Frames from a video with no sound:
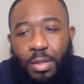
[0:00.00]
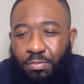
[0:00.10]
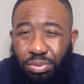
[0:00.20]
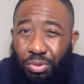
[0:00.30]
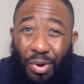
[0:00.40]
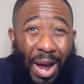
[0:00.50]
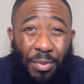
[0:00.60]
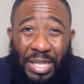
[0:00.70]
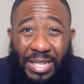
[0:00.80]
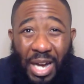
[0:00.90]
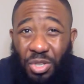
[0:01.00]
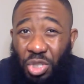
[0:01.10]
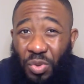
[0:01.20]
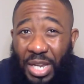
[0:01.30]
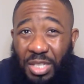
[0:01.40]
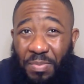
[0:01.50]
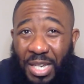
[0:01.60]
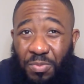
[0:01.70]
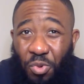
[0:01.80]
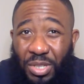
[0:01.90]
Probably Doctor Strange
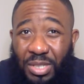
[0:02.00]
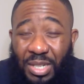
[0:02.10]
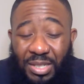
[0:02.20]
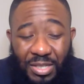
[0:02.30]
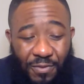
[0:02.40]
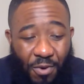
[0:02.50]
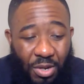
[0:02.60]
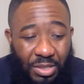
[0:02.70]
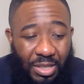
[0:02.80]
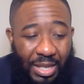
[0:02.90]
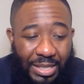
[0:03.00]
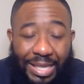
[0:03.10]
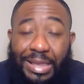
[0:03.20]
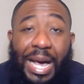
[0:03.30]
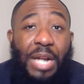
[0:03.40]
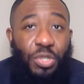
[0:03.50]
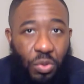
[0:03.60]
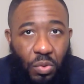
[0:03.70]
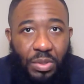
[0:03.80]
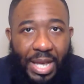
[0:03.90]
makes more sense as far as the like the
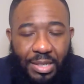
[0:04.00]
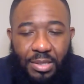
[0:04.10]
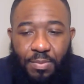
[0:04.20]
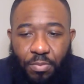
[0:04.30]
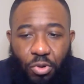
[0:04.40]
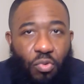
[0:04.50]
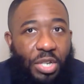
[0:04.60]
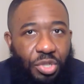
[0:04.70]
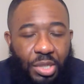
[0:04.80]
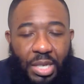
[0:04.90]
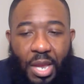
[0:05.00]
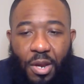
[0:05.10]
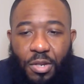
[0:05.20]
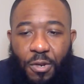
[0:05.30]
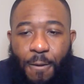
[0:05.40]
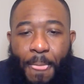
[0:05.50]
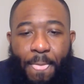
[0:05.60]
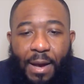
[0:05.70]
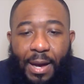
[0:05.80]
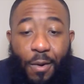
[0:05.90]
logical next progression of the character,
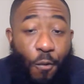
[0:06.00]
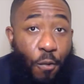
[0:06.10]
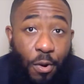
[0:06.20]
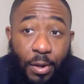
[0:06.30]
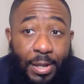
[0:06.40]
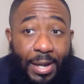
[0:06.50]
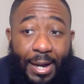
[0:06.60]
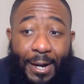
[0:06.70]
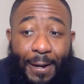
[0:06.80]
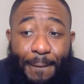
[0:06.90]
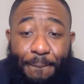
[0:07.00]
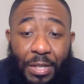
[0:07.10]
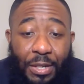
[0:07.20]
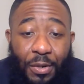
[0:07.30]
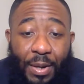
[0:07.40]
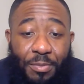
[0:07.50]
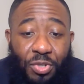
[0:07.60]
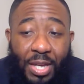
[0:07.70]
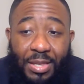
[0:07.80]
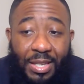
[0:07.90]
uh, or um, you know, I'm
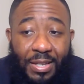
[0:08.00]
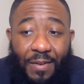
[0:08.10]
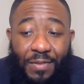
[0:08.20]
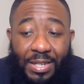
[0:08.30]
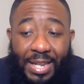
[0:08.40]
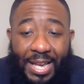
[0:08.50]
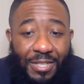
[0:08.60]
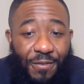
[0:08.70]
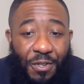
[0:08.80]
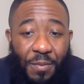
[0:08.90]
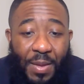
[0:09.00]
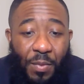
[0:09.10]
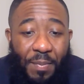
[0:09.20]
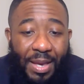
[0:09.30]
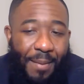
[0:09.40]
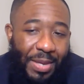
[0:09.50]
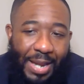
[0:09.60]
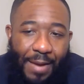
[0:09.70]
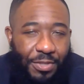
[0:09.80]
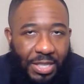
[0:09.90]
trying to think of the next film that would make. I mean,
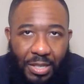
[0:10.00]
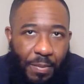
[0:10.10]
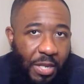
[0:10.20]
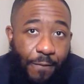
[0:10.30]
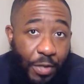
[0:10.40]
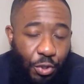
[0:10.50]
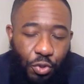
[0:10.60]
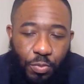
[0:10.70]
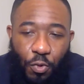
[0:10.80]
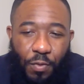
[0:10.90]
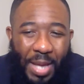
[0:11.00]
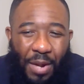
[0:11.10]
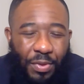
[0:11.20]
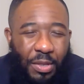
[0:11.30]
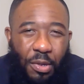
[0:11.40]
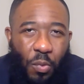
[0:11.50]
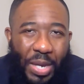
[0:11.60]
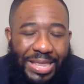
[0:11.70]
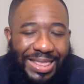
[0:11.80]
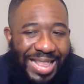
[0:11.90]
obviously it can be an Avengers movie, but I don't think they're gonna
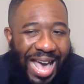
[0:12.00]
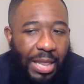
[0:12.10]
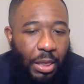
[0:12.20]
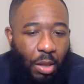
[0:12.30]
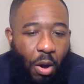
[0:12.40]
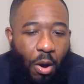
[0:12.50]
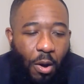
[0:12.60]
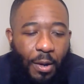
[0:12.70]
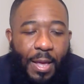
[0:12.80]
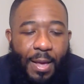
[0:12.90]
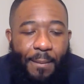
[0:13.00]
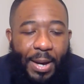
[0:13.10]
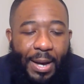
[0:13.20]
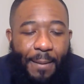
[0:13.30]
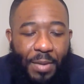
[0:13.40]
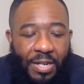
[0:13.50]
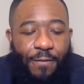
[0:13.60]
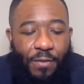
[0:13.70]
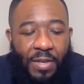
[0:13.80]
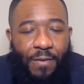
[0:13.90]
wait that long. But but
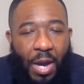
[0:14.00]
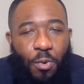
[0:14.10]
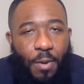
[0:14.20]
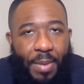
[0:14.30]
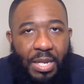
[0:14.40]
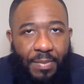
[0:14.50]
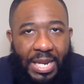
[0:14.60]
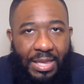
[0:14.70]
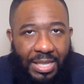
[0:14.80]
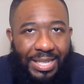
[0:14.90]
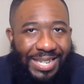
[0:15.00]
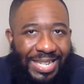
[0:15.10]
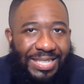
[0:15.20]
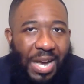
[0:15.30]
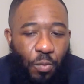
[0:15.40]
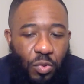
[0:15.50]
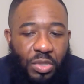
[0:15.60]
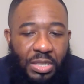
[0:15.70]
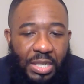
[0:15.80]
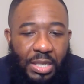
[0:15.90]
if if I were a betting man, I think the next time we'll
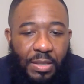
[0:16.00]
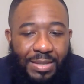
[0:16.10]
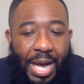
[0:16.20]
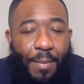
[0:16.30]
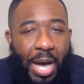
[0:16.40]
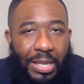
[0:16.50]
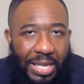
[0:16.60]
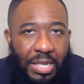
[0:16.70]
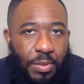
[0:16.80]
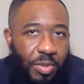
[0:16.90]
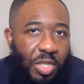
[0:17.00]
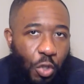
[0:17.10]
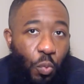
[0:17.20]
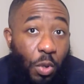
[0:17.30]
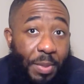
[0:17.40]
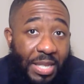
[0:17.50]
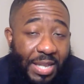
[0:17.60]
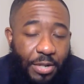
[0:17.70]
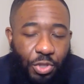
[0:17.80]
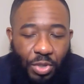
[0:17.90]
see Tom Holland in the M C U will be in
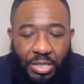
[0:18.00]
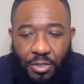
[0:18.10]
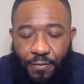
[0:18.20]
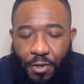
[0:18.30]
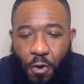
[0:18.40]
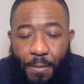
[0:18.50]
Doctor Strange's film.